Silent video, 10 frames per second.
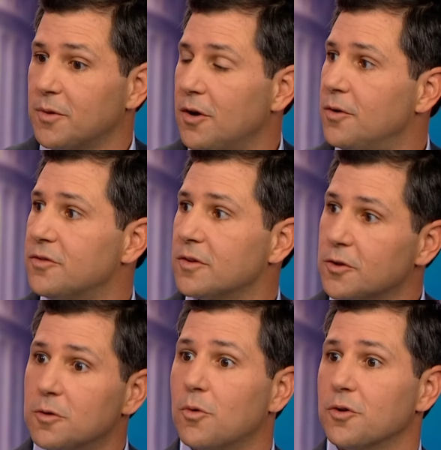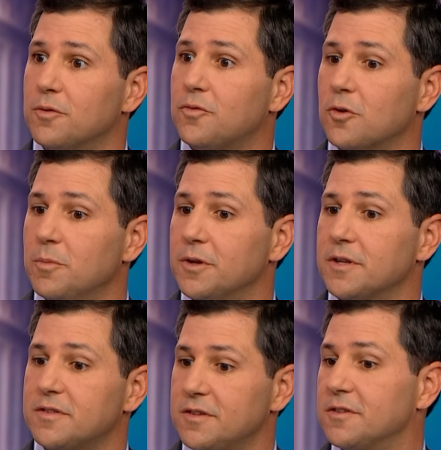lows, a little more than 4
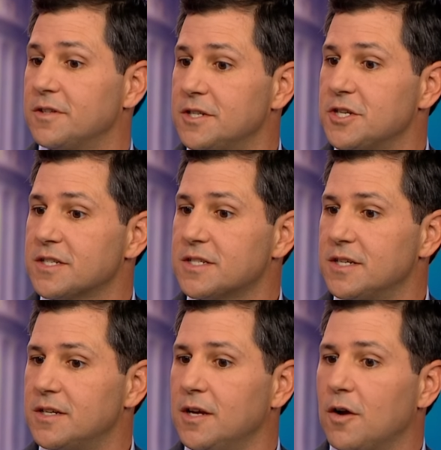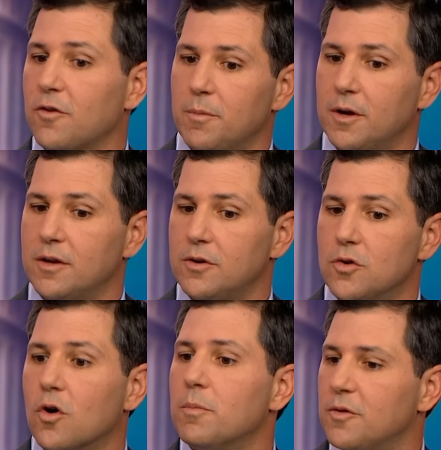million seasonally adjusted from a
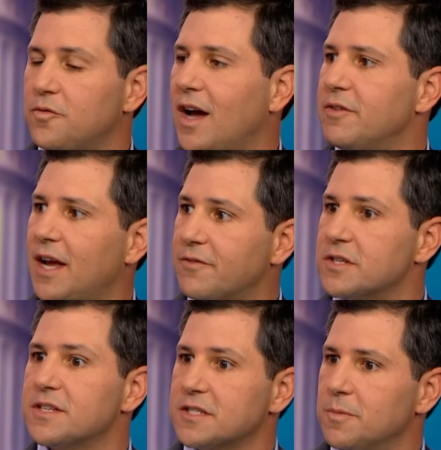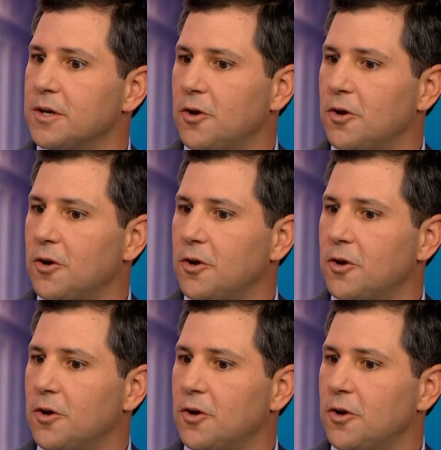norm of 5.5 to 6 million